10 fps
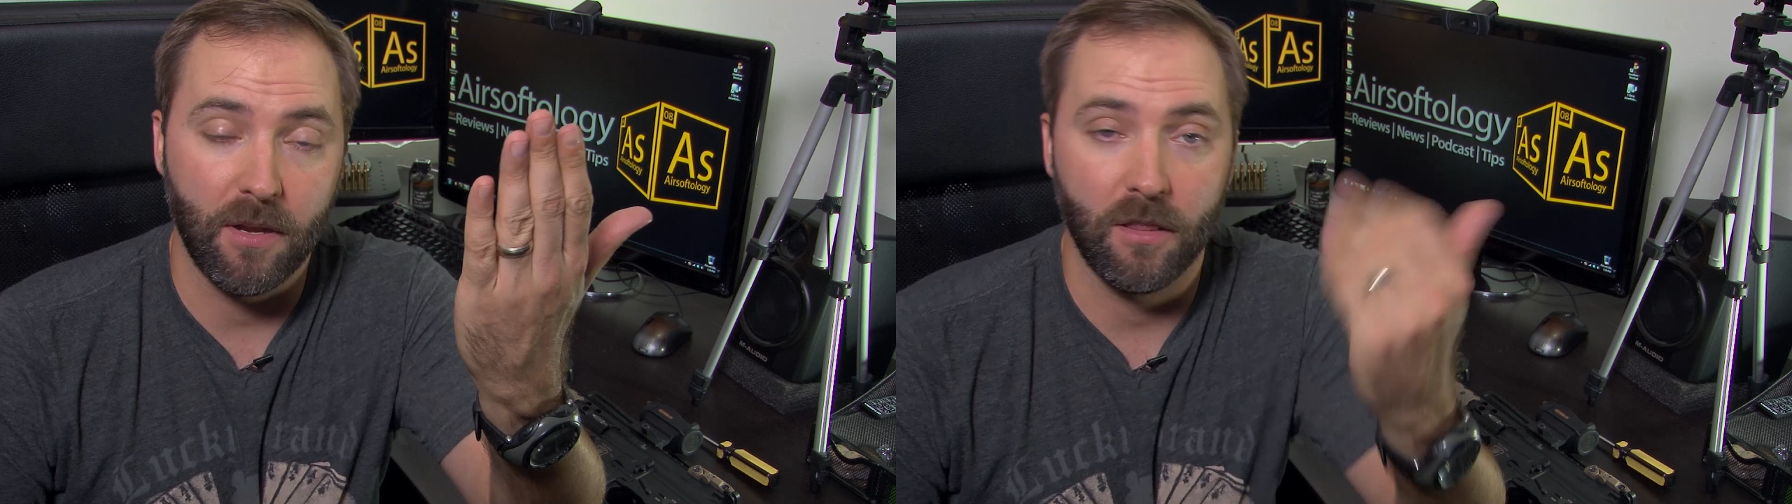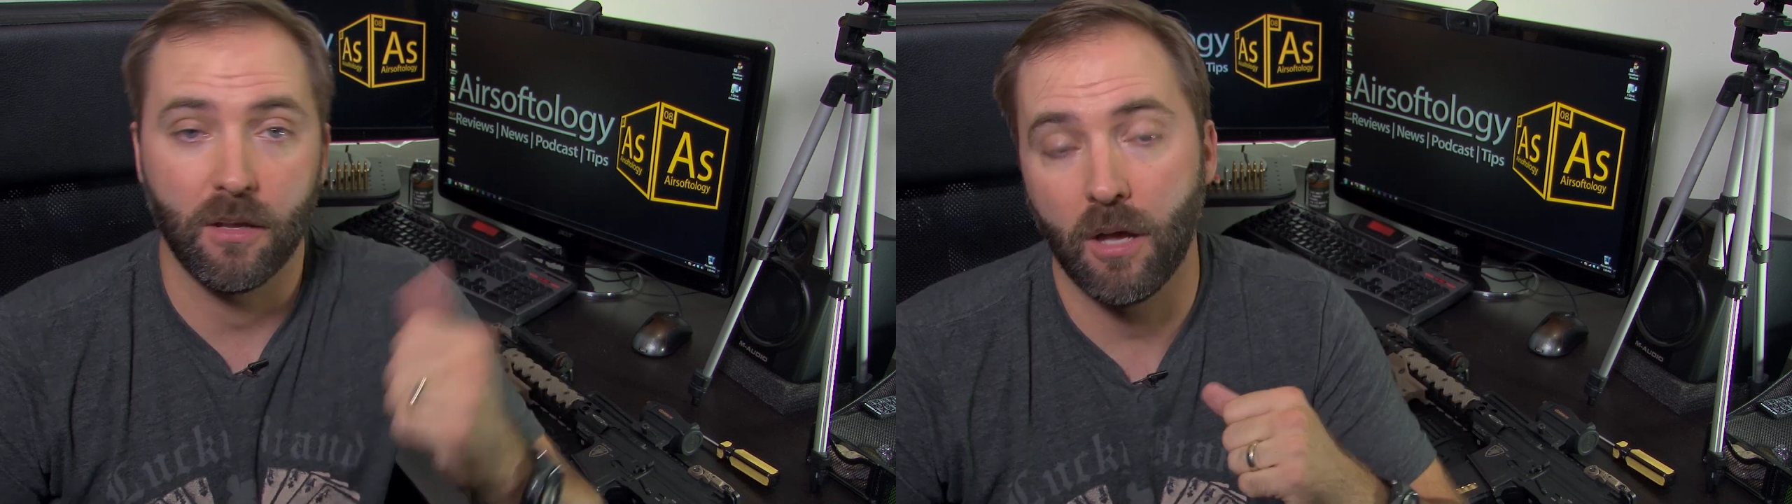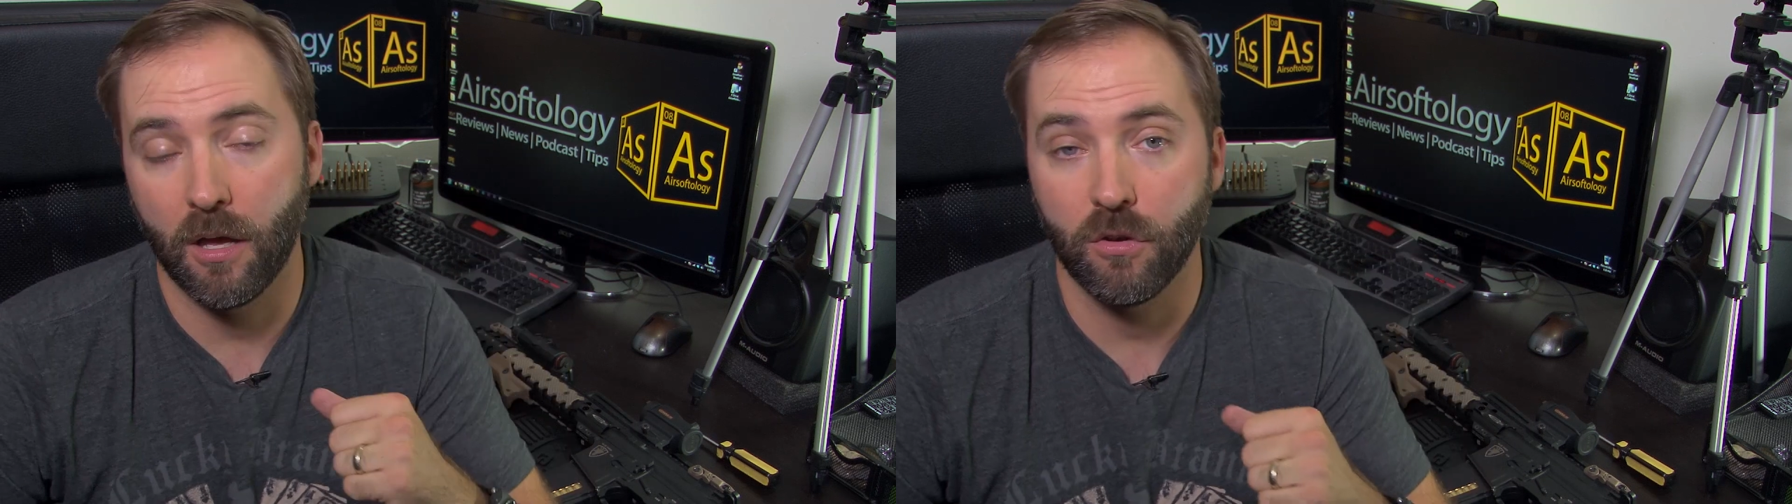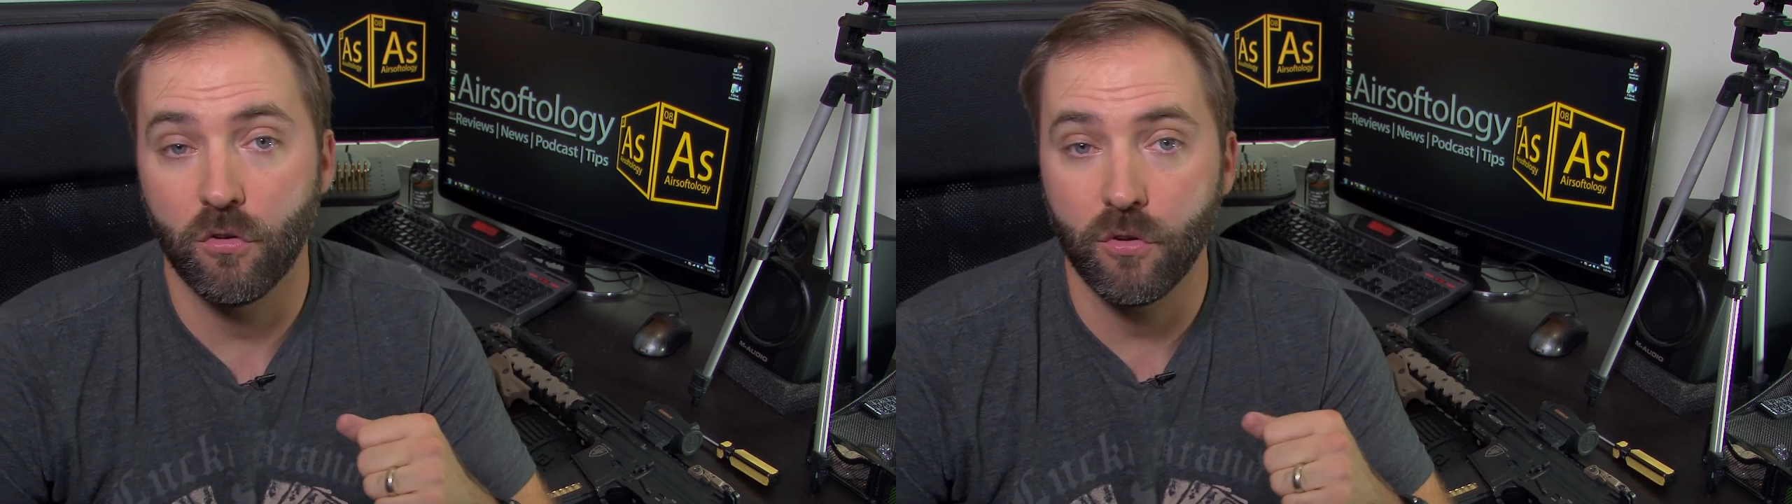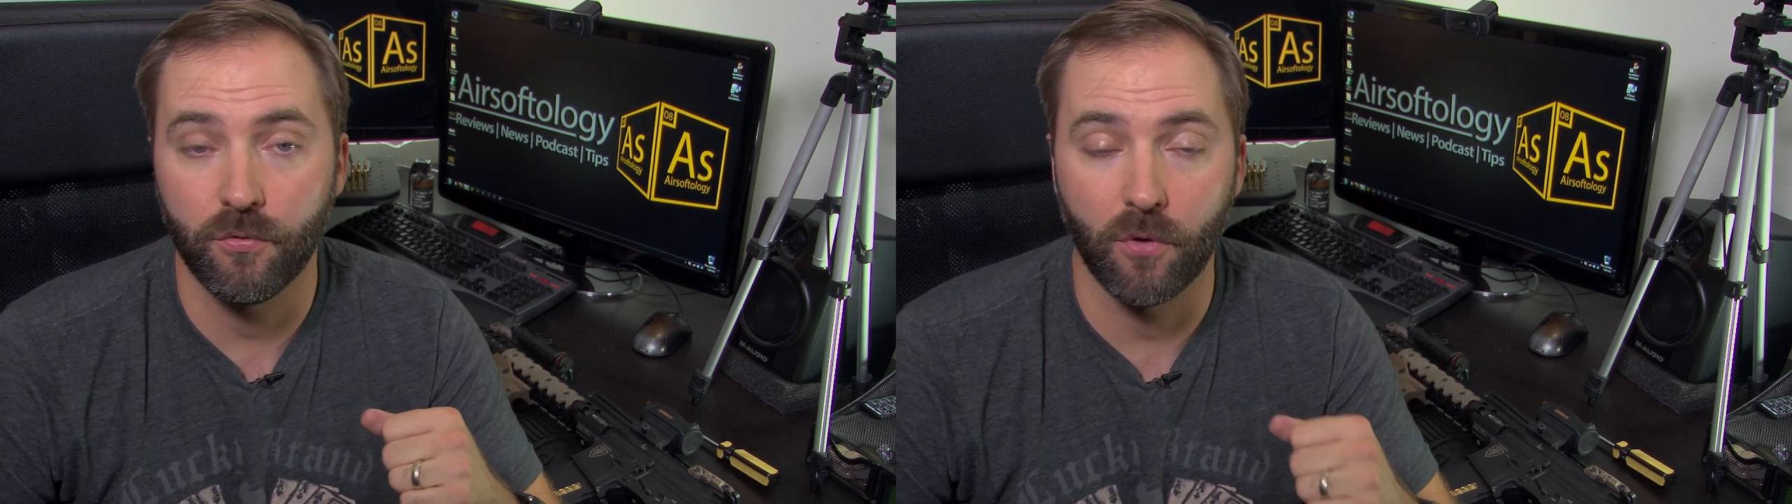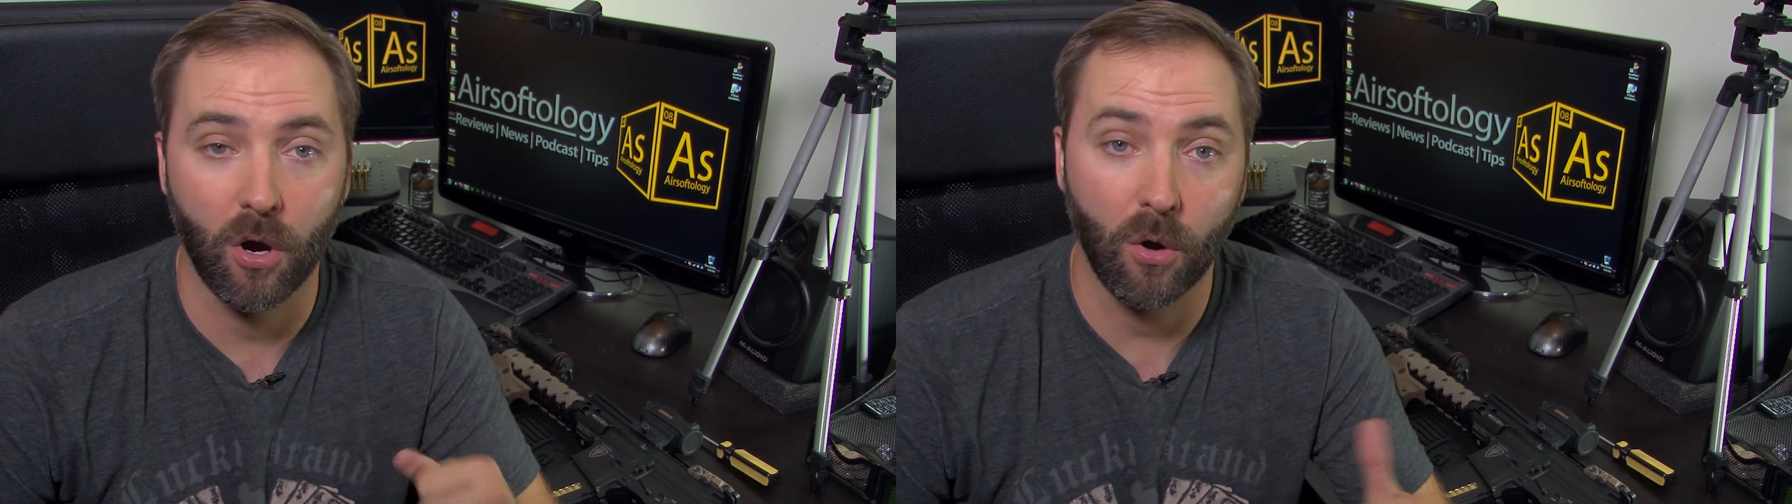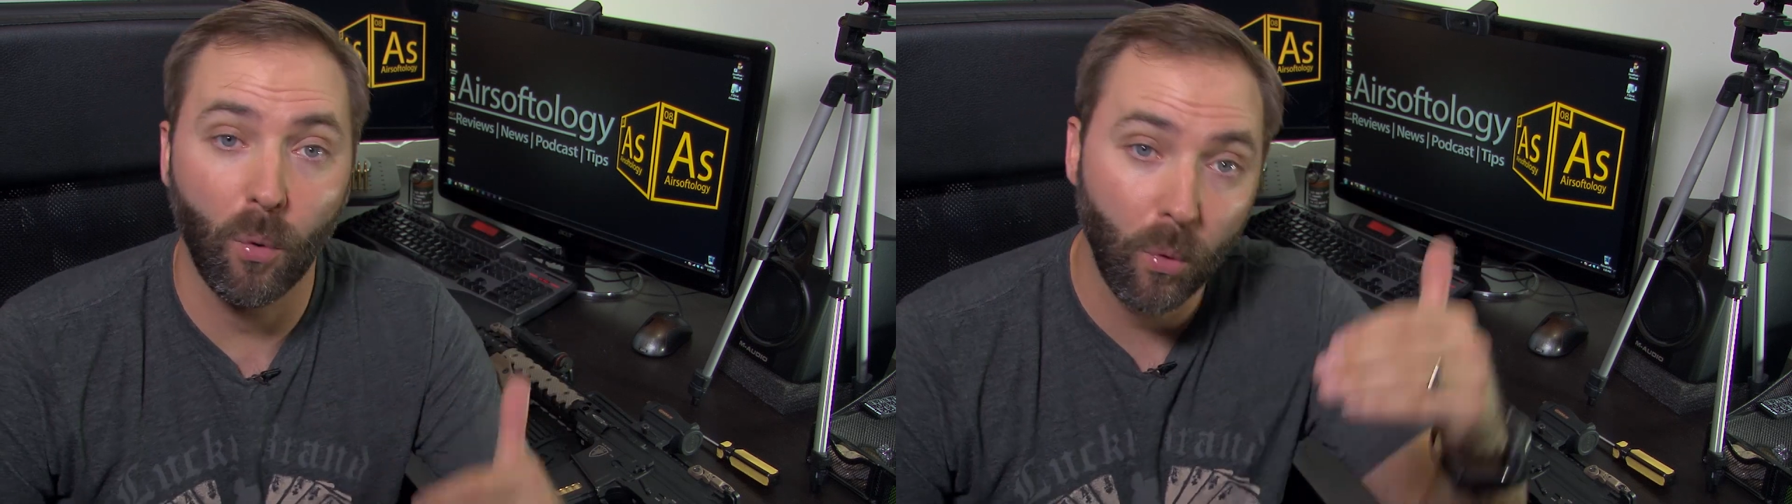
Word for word: into the gun too far,